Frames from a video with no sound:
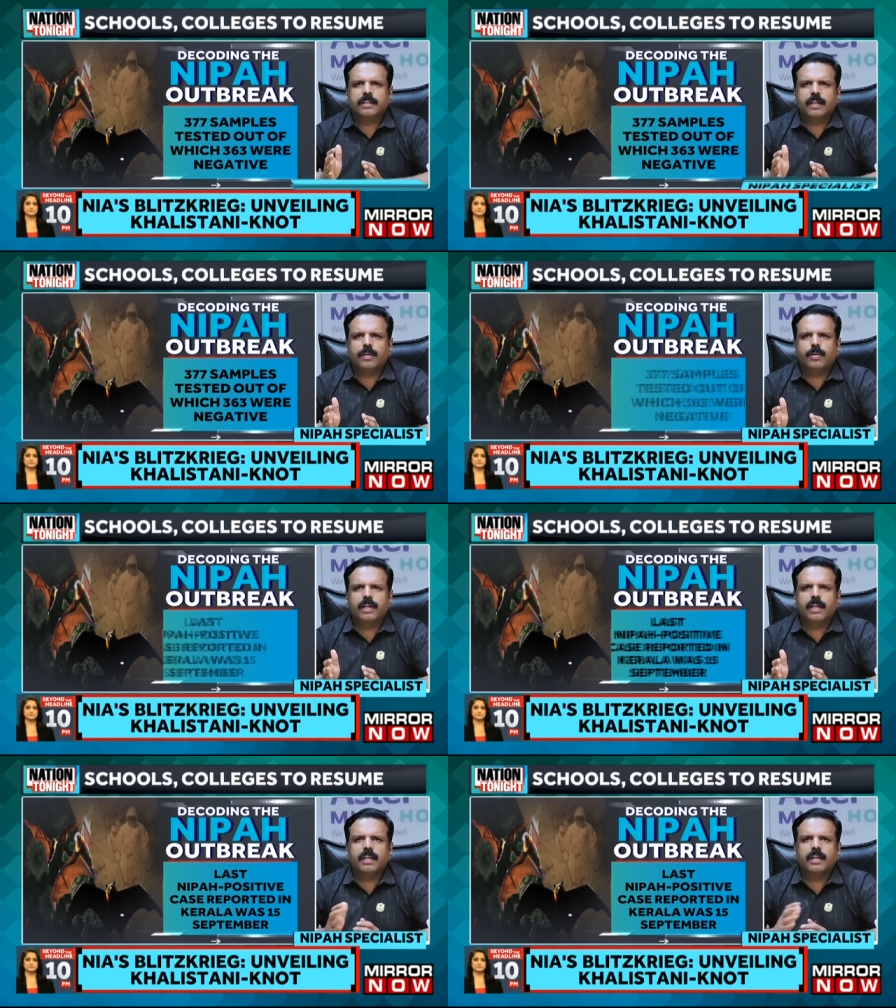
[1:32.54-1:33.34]
uh, only
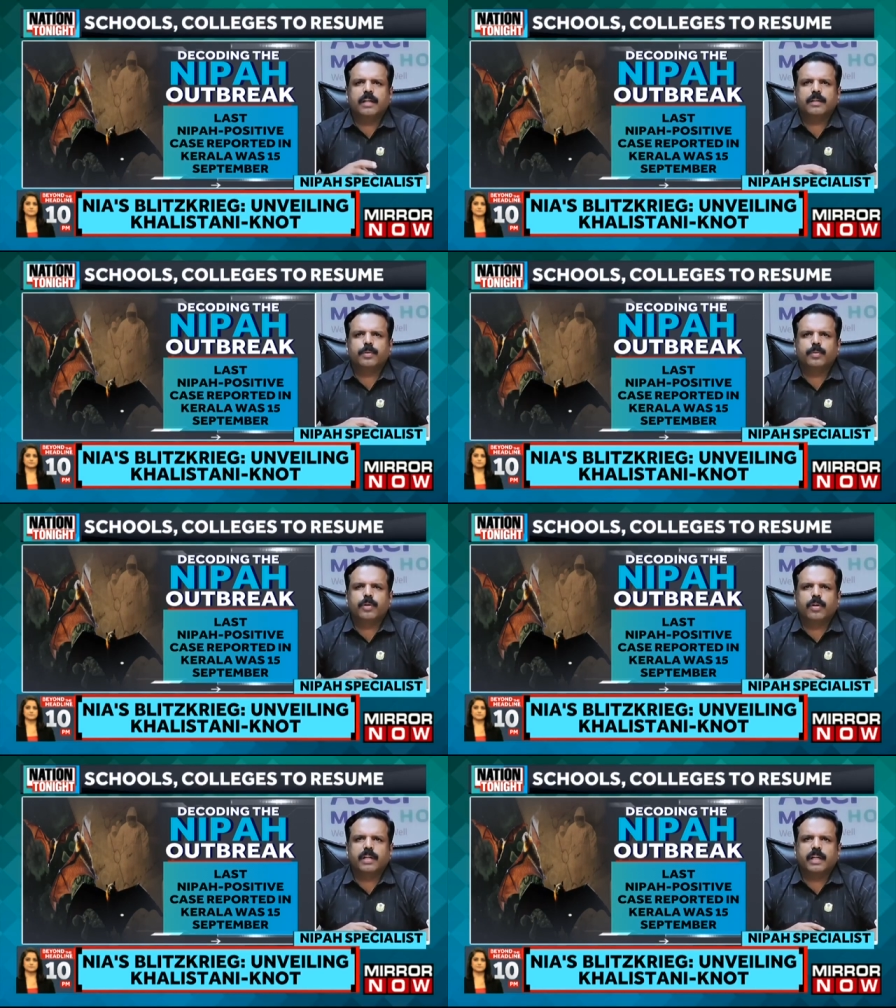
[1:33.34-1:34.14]
two
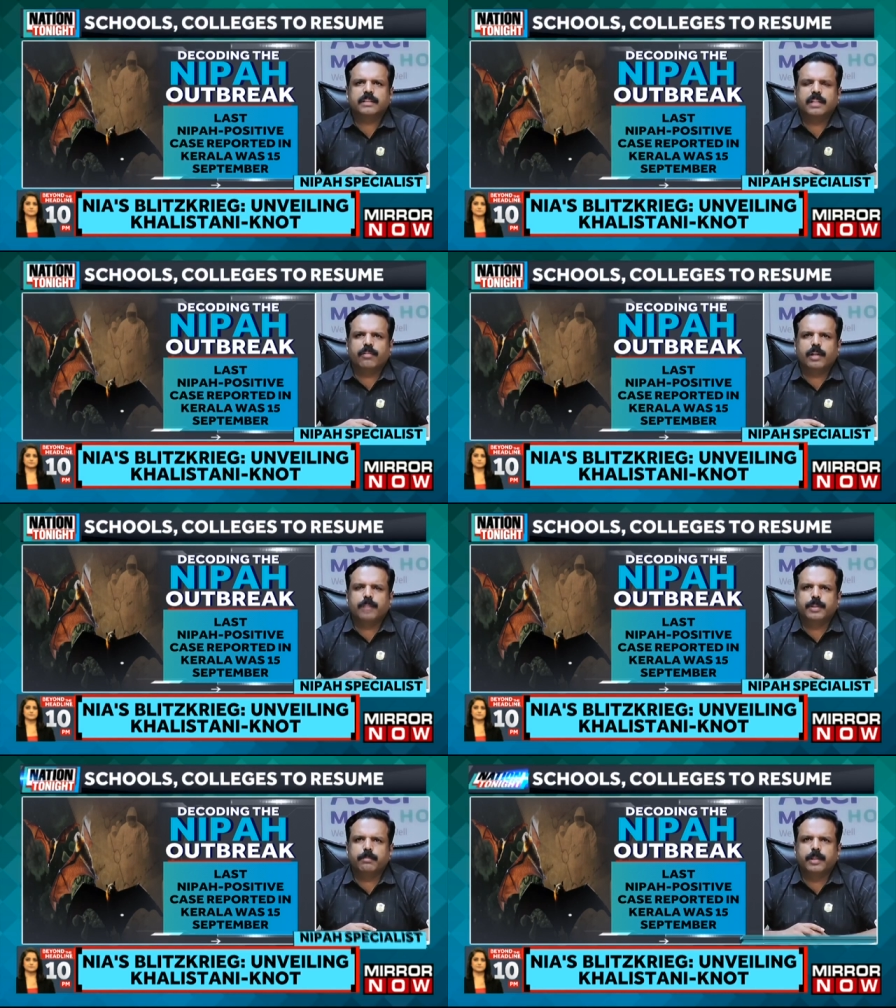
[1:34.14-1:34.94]
contacts developed
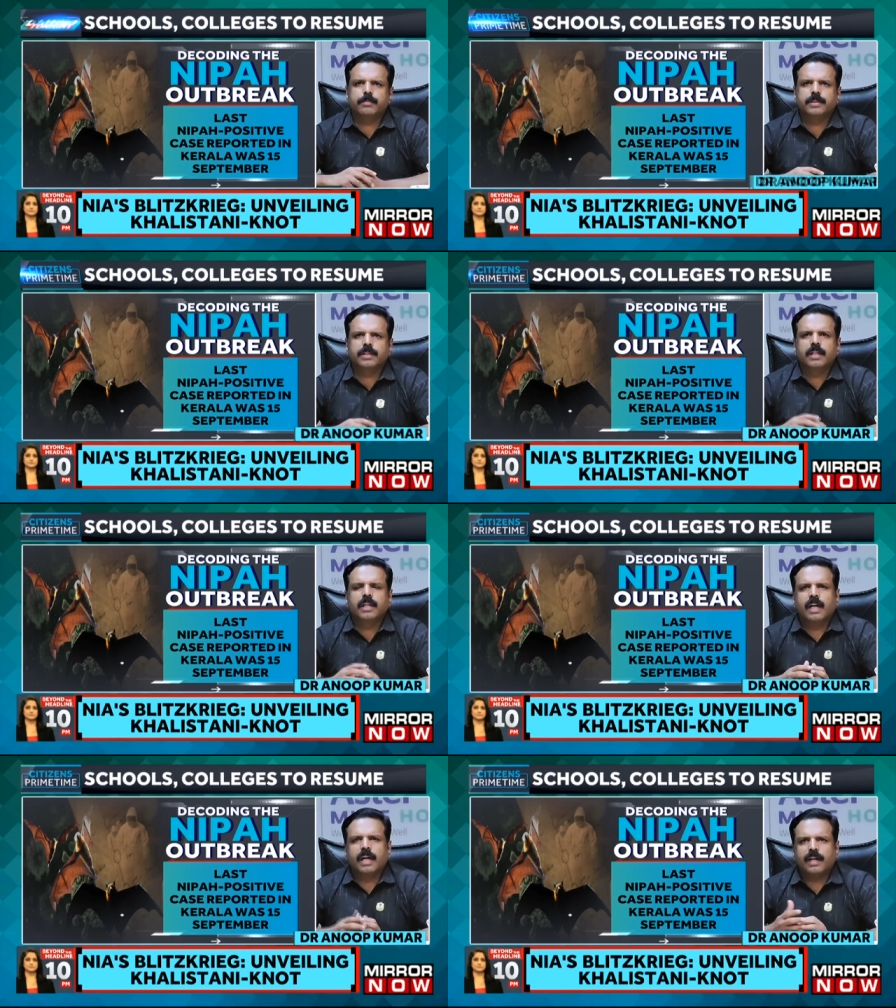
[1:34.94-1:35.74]
symptoms.
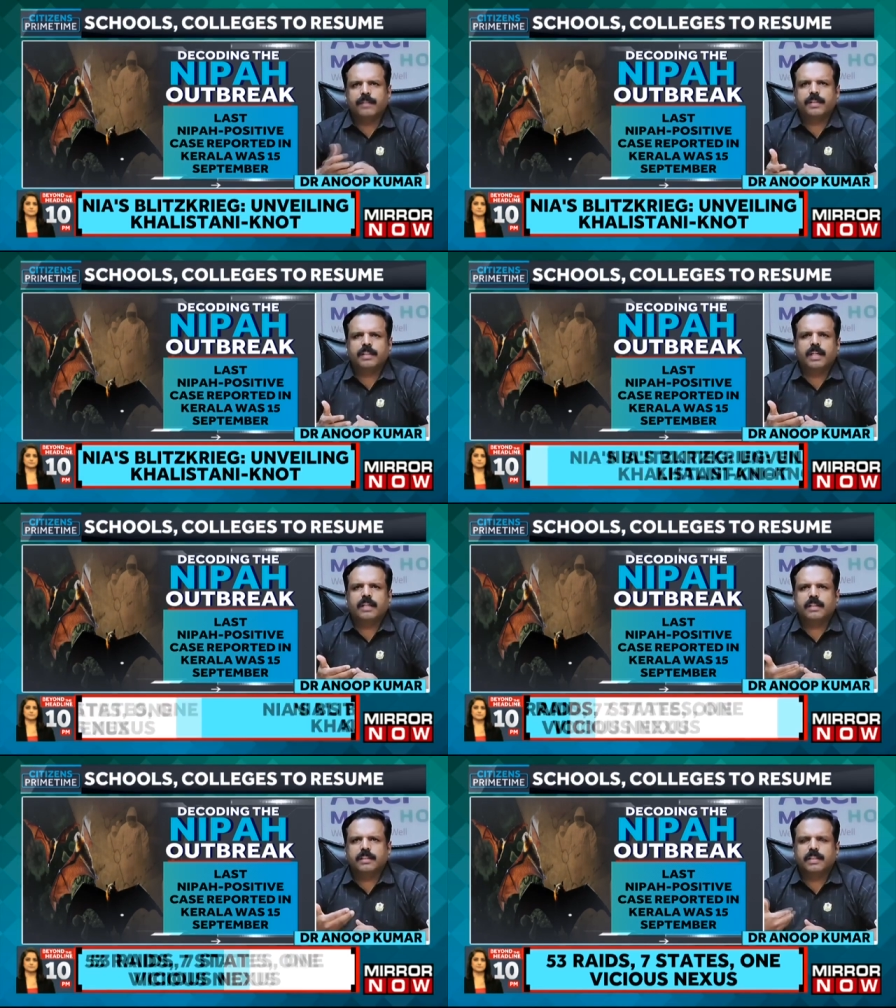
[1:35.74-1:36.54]
After that, the
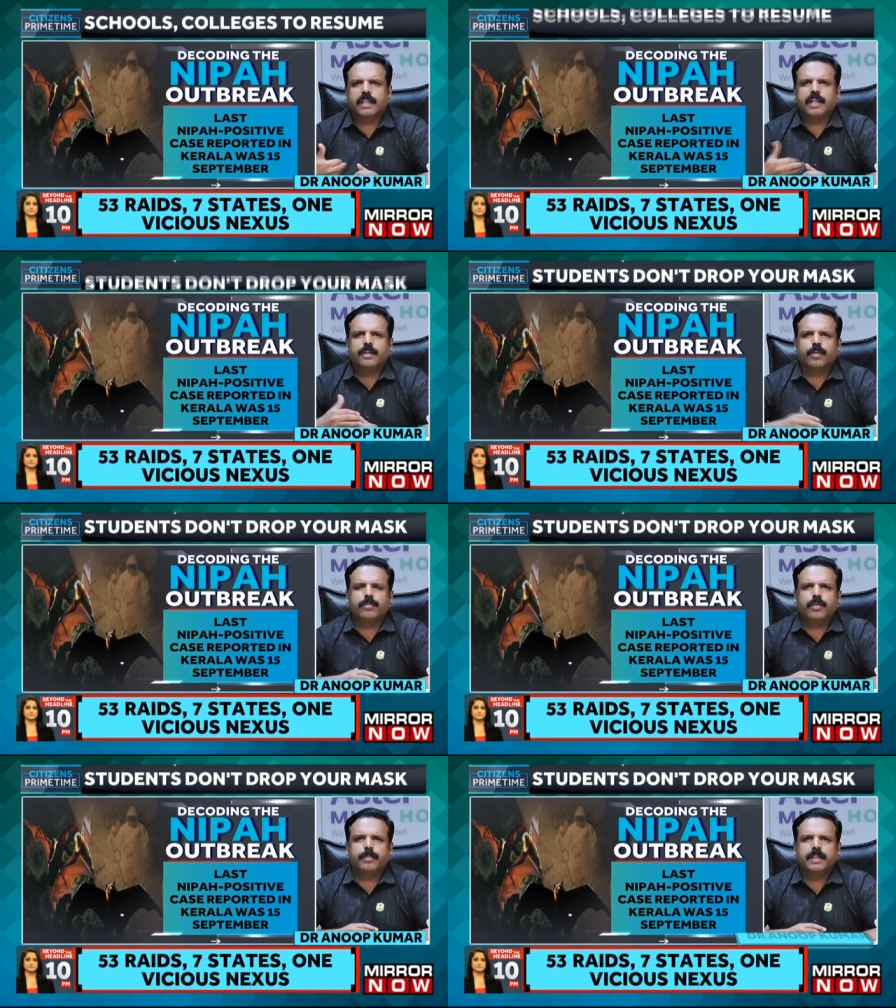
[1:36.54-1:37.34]
second group of
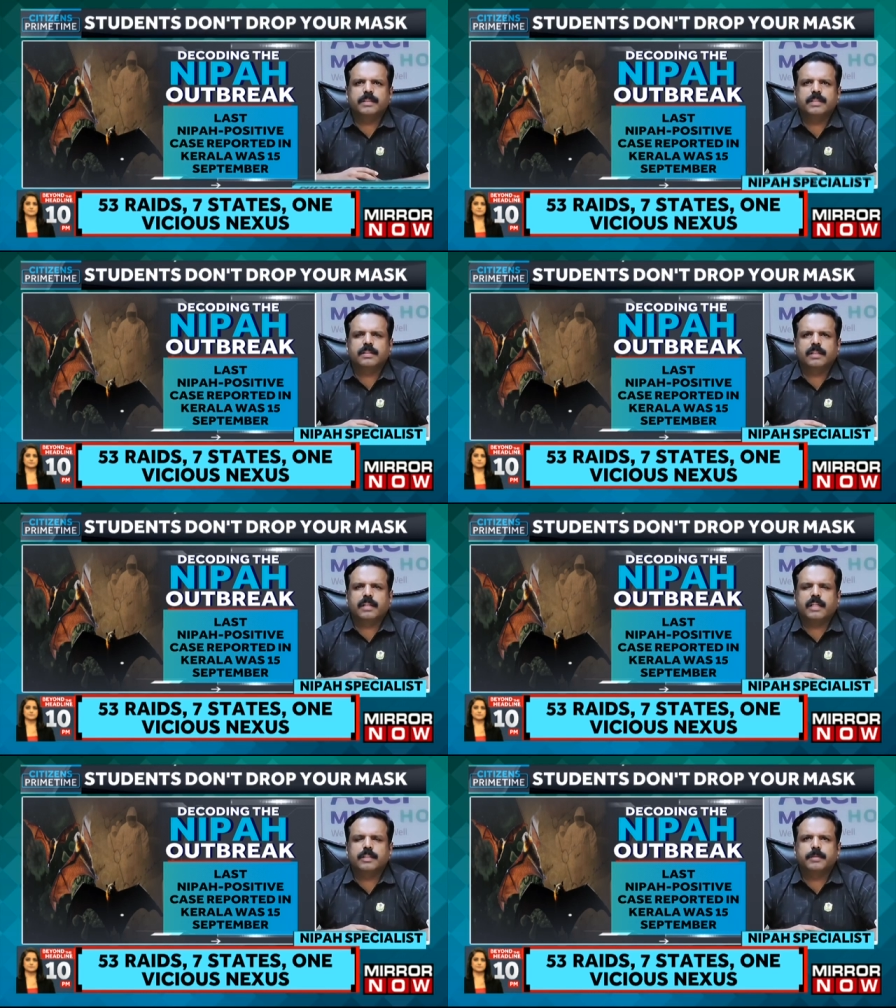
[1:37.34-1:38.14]
patients, the
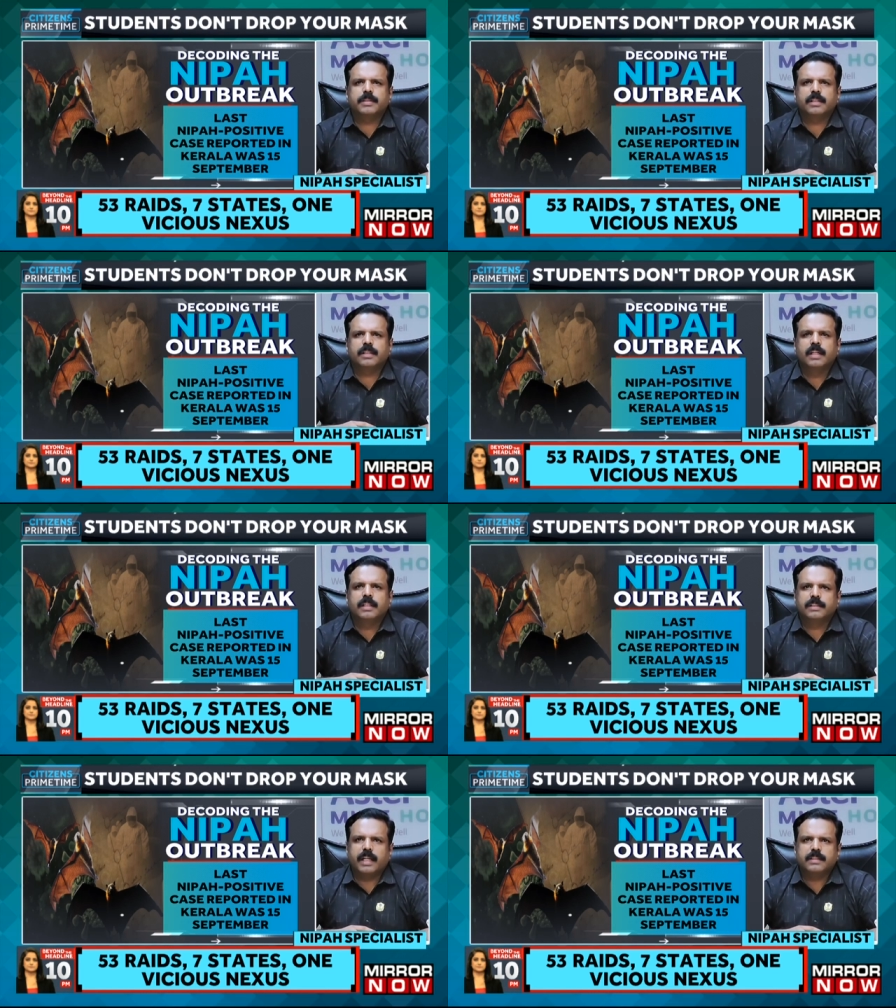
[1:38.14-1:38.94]
transmission
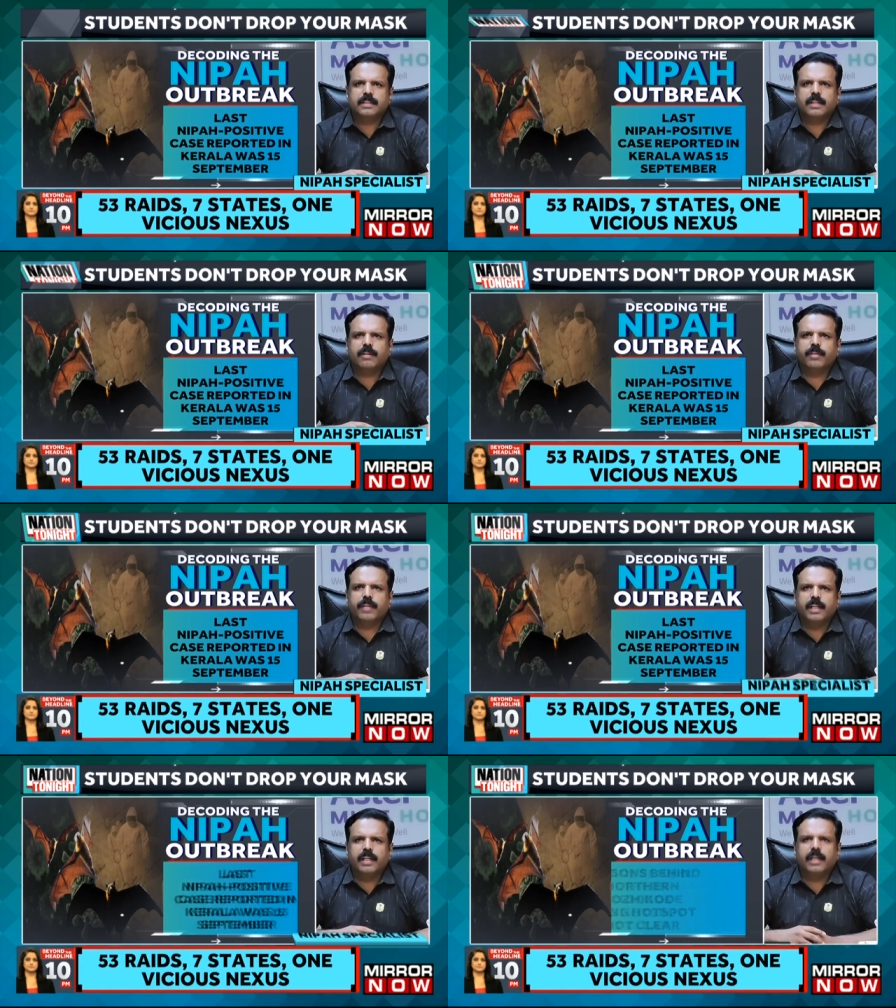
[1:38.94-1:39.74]
chances are very
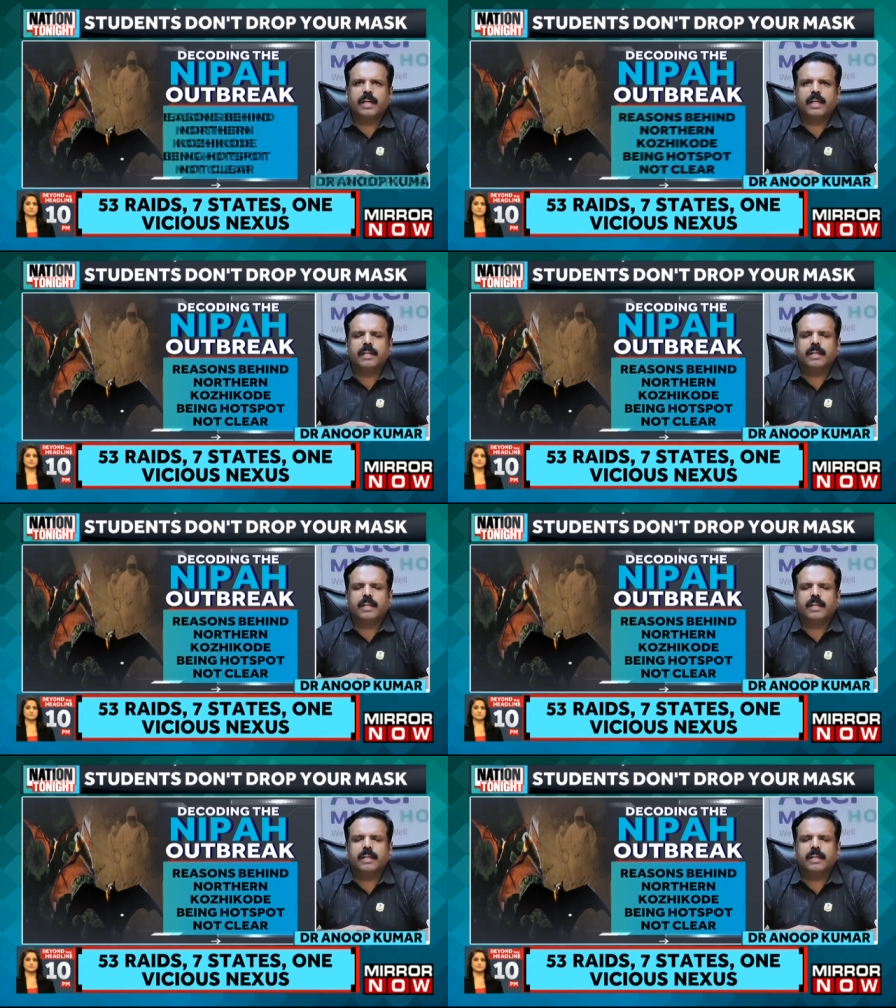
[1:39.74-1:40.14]
unlike.